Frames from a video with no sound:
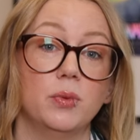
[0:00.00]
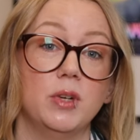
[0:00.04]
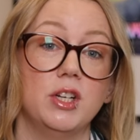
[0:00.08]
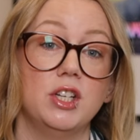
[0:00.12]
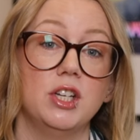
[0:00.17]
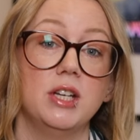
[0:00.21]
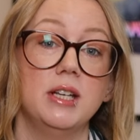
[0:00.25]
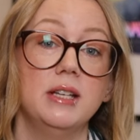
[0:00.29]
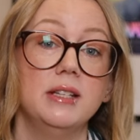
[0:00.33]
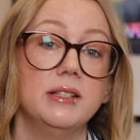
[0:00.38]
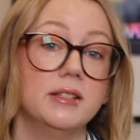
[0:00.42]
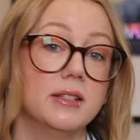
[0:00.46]
which
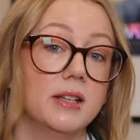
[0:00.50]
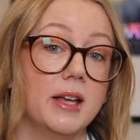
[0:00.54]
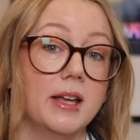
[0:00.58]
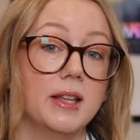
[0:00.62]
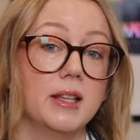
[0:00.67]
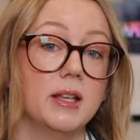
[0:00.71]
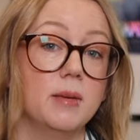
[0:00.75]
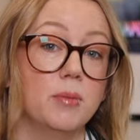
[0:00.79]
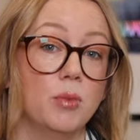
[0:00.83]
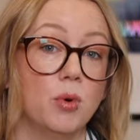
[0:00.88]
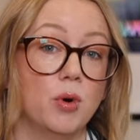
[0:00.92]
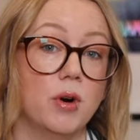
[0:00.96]
is
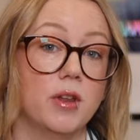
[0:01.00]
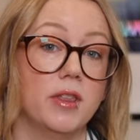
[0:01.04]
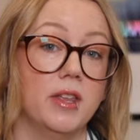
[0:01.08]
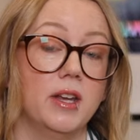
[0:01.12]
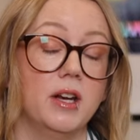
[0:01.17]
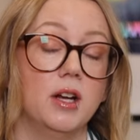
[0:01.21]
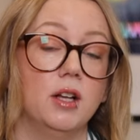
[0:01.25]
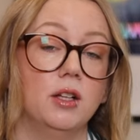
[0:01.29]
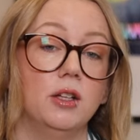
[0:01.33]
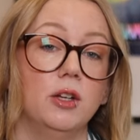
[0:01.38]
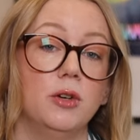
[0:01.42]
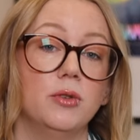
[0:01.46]
slightly more
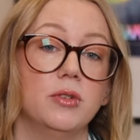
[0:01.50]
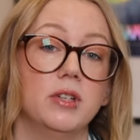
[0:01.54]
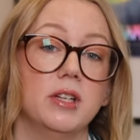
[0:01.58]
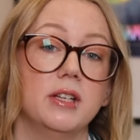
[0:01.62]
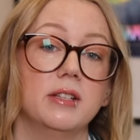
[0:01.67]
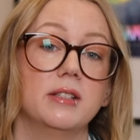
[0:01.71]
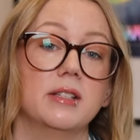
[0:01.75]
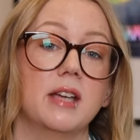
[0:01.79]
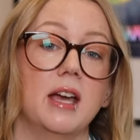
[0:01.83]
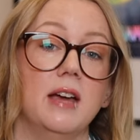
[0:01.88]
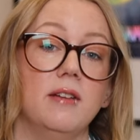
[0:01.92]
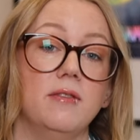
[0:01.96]
than Hello
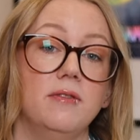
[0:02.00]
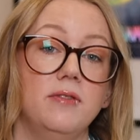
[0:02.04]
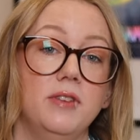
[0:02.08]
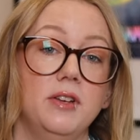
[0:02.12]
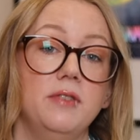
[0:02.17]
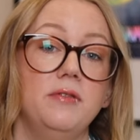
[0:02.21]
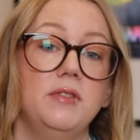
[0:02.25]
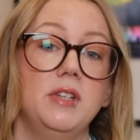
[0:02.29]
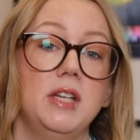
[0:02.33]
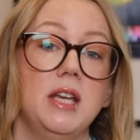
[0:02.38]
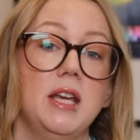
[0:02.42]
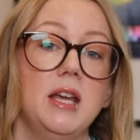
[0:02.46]
Disc at
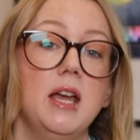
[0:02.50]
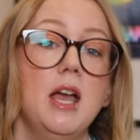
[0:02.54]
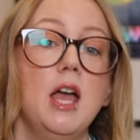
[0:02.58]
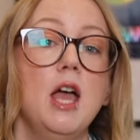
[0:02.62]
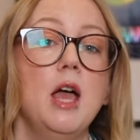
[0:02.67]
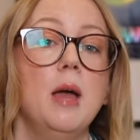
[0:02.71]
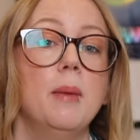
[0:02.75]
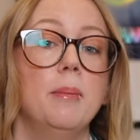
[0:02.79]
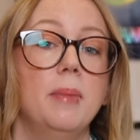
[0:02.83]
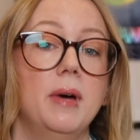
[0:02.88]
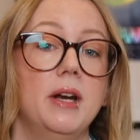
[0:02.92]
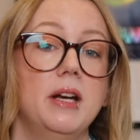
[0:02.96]
50,
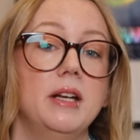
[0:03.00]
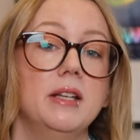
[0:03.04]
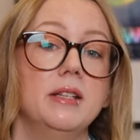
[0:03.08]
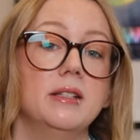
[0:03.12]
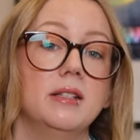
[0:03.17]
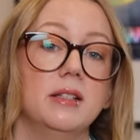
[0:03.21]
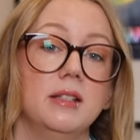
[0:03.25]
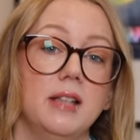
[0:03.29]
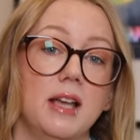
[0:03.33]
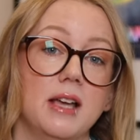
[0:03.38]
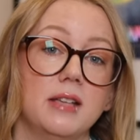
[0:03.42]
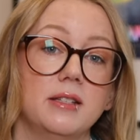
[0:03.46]
but it
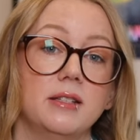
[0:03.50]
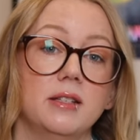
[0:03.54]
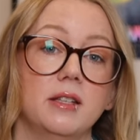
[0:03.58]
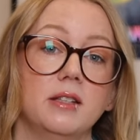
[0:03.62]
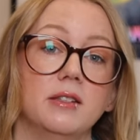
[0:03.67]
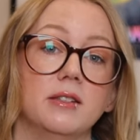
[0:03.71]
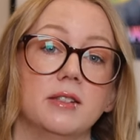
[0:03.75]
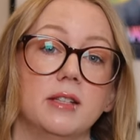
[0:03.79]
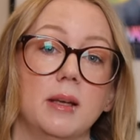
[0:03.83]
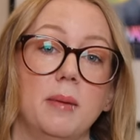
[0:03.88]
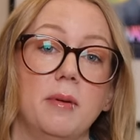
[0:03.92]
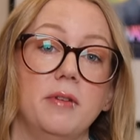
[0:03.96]
is less
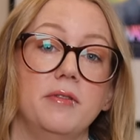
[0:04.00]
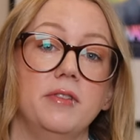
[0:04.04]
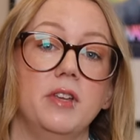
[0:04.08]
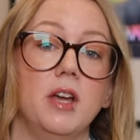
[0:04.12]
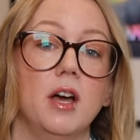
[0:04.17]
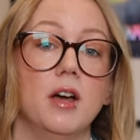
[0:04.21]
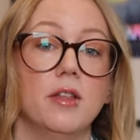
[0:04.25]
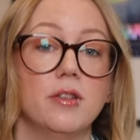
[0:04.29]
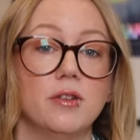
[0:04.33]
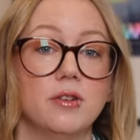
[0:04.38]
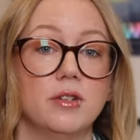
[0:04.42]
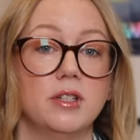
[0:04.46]
than some of the
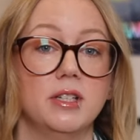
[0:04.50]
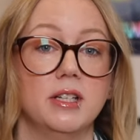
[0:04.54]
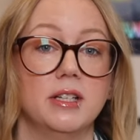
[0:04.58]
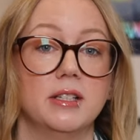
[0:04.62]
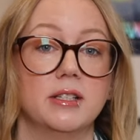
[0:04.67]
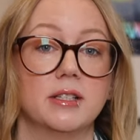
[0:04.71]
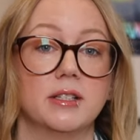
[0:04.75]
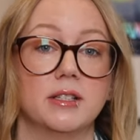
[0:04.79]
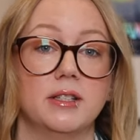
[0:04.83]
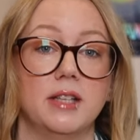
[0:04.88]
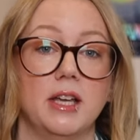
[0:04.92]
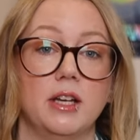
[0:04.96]
other
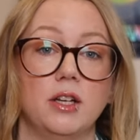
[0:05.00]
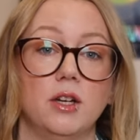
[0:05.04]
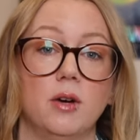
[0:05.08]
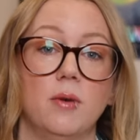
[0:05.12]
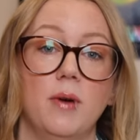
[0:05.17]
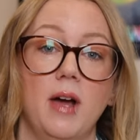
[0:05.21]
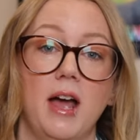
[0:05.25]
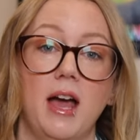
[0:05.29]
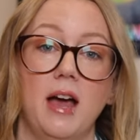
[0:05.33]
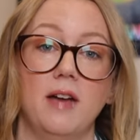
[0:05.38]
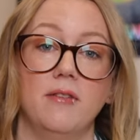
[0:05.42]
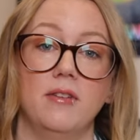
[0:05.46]
discs that
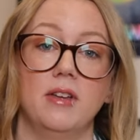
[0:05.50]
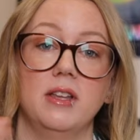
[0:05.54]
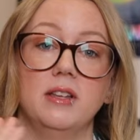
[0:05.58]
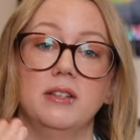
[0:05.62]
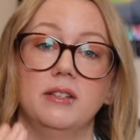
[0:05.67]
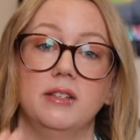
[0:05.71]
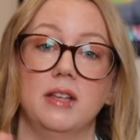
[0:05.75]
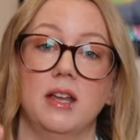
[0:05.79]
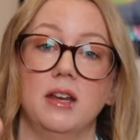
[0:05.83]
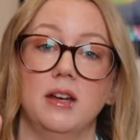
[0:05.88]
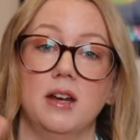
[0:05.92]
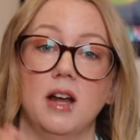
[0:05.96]
don't have
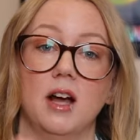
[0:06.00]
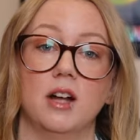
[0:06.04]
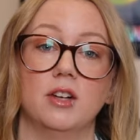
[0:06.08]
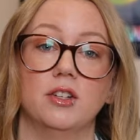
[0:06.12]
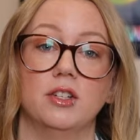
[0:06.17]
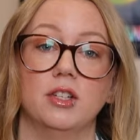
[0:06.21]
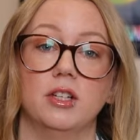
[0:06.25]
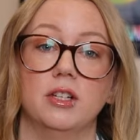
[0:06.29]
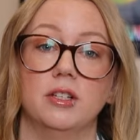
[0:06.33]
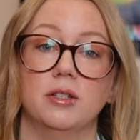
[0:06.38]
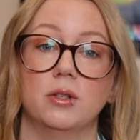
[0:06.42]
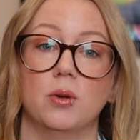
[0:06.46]
inset
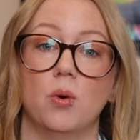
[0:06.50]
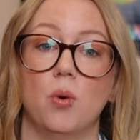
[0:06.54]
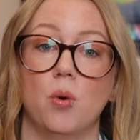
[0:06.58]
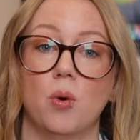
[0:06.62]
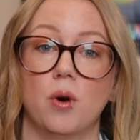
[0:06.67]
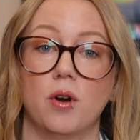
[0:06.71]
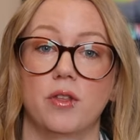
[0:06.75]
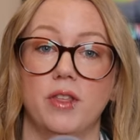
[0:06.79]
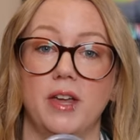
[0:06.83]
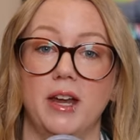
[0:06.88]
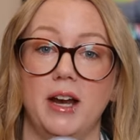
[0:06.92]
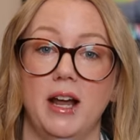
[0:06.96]
notches
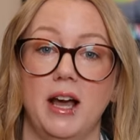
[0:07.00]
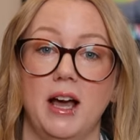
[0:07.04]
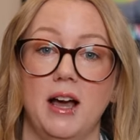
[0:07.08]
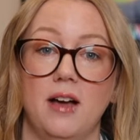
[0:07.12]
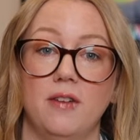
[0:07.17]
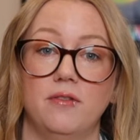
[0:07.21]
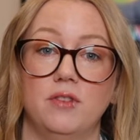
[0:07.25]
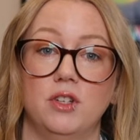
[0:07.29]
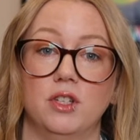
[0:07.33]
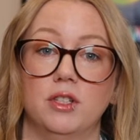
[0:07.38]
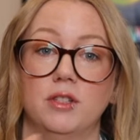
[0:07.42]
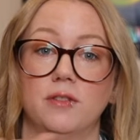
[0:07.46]
or that
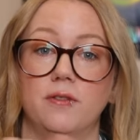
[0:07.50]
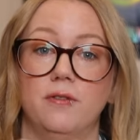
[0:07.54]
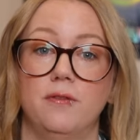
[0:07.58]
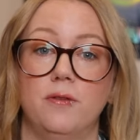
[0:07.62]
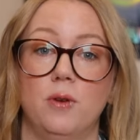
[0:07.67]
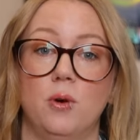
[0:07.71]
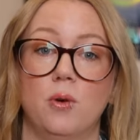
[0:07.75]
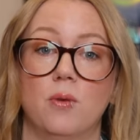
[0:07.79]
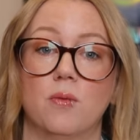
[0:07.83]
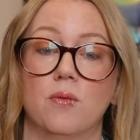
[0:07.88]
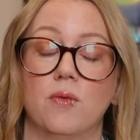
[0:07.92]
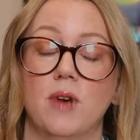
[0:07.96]
have just a
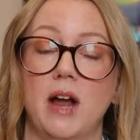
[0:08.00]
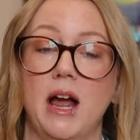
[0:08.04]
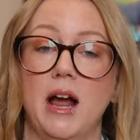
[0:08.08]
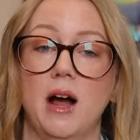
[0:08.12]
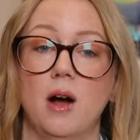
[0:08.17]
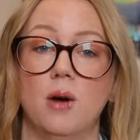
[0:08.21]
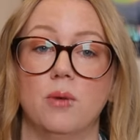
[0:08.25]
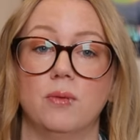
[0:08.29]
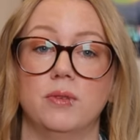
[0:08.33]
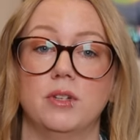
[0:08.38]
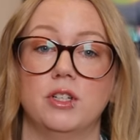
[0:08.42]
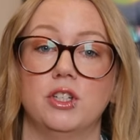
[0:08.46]
full
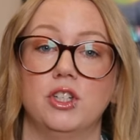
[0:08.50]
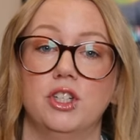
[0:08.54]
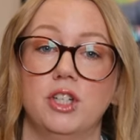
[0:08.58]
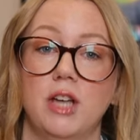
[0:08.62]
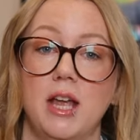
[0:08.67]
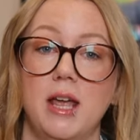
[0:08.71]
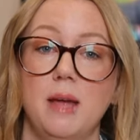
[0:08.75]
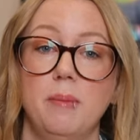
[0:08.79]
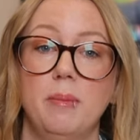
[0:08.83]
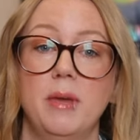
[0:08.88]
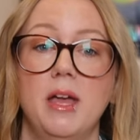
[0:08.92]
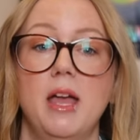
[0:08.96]
round
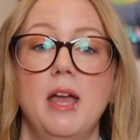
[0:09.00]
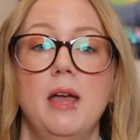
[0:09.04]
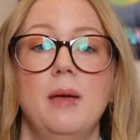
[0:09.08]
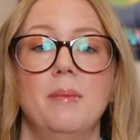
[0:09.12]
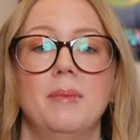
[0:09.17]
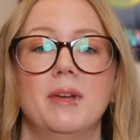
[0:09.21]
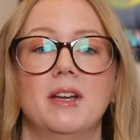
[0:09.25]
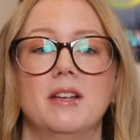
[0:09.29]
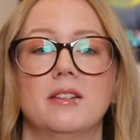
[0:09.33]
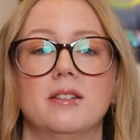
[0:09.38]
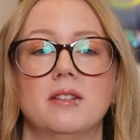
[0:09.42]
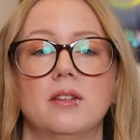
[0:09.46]
shape
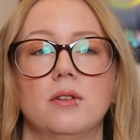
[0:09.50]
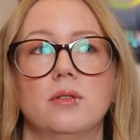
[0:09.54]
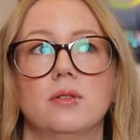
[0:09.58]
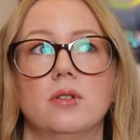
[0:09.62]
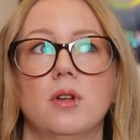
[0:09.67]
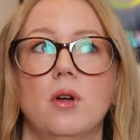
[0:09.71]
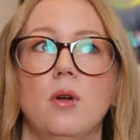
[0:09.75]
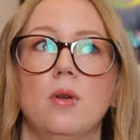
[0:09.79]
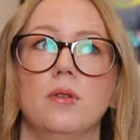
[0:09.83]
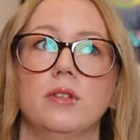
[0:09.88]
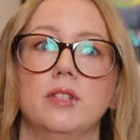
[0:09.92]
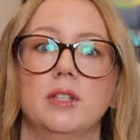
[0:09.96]
because those
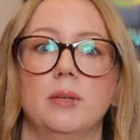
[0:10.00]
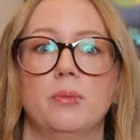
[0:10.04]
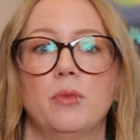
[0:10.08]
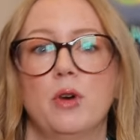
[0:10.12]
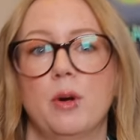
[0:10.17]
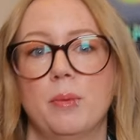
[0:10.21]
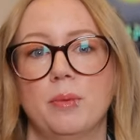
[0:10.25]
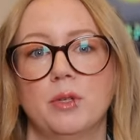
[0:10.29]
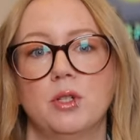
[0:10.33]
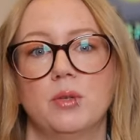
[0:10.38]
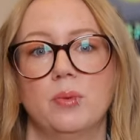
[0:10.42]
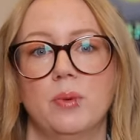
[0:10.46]
hold
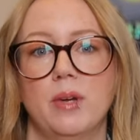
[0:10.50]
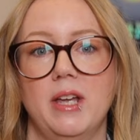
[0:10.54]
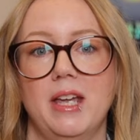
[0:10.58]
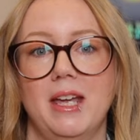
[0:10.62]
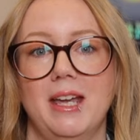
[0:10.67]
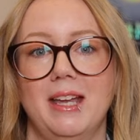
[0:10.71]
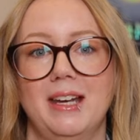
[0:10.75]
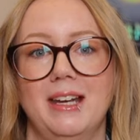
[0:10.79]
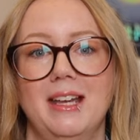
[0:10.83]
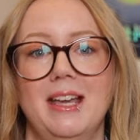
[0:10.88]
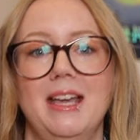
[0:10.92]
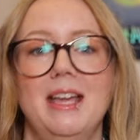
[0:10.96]
somewhere
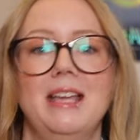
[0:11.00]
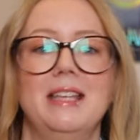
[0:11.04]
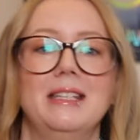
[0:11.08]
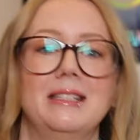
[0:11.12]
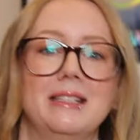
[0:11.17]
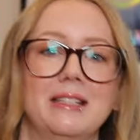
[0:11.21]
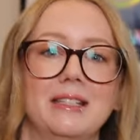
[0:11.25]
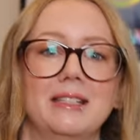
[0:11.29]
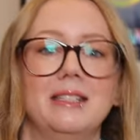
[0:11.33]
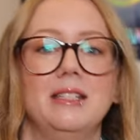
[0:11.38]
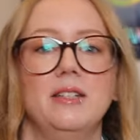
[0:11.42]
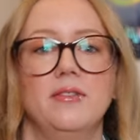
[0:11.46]
between
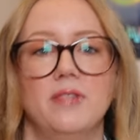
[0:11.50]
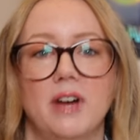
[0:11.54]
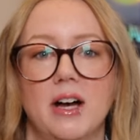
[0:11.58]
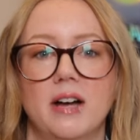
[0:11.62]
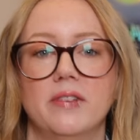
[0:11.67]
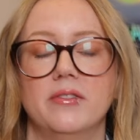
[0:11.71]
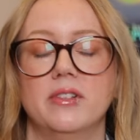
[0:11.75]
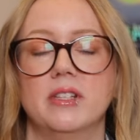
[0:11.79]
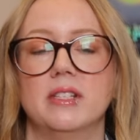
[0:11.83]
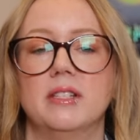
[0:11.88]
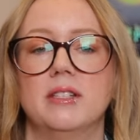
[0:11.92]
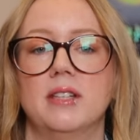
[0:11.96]

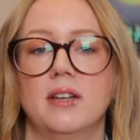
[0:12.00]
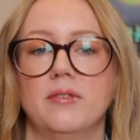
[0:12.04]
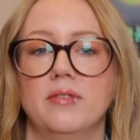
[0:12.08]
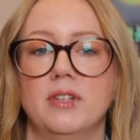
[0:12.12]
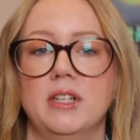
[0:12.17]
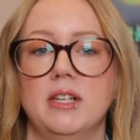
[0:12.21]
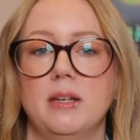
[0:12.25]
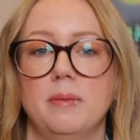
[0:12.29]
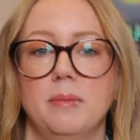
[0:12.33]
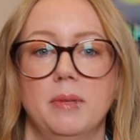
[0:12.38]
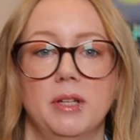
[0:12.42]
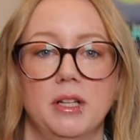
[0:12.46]
65 and
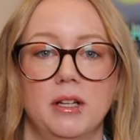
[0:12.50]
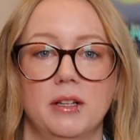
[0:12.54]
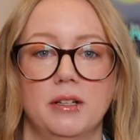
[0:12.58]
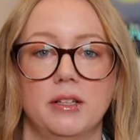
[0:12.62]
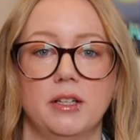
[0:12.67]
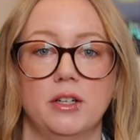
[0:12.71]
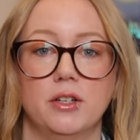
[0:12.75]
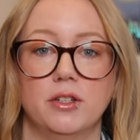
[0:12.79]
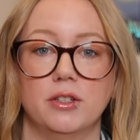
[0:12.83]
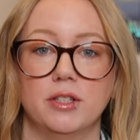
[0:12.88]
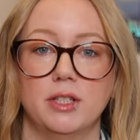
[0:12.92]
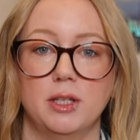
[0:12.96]
70
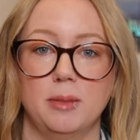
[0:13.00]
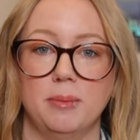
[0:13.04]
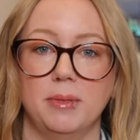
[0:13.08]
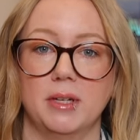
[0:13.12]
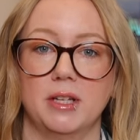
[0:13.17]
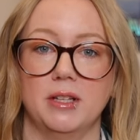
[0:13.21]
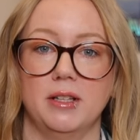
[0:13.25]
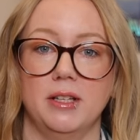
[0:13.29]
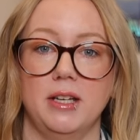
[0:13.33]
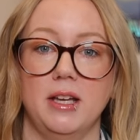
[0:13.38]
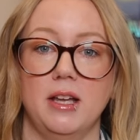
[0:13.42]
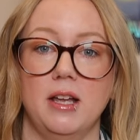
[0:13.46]
milliliters
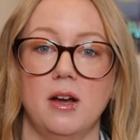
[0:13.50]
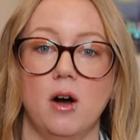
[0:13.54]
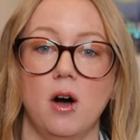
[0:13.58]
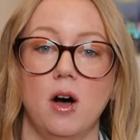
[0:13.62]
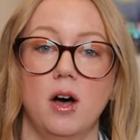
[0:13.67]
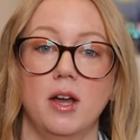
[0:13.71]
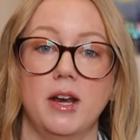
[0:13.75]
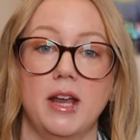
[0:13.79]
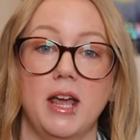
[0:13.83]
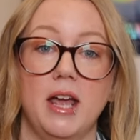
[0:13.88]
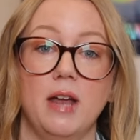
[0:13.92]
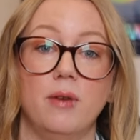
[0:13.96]
typically
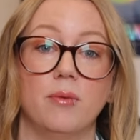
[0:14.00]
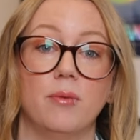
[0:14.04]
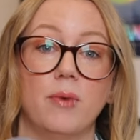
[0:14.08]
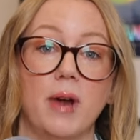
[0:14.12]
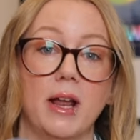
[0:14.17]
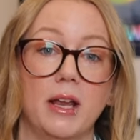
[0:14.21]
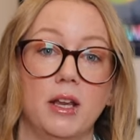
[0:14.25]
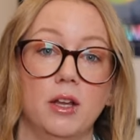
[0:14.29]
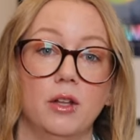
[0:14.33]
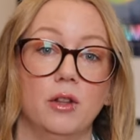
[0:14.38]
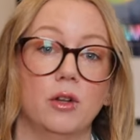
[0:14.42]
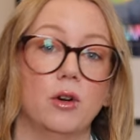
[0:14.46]
on a
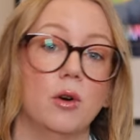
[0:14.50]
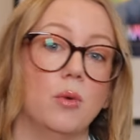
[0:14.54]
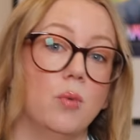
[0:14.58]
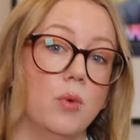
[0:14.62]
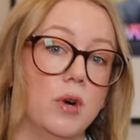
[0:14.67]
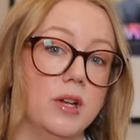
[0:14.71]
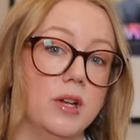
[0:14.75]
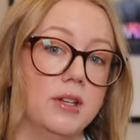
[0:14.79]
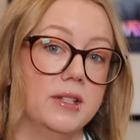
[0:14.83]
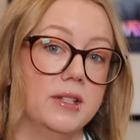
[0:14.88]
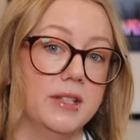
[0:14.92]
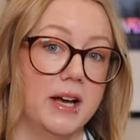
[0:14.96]
regular
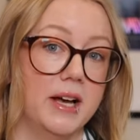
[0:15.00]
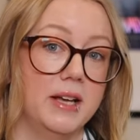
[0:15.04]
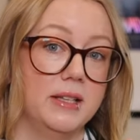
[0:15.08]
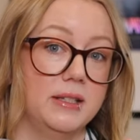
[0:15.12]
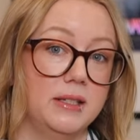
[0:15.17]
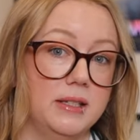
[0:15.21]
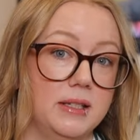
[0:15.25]
one size